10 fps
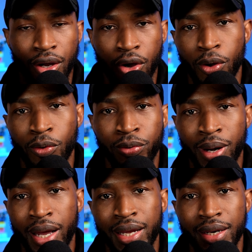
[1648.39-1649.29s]

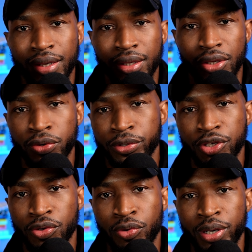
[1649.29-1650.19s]
co-write your
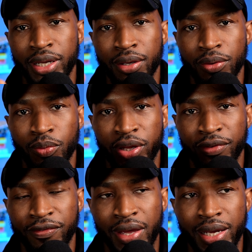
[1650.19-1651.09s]
story with
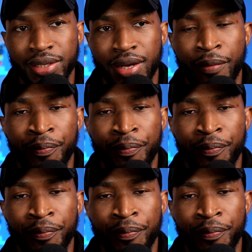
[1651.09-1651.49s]
fate,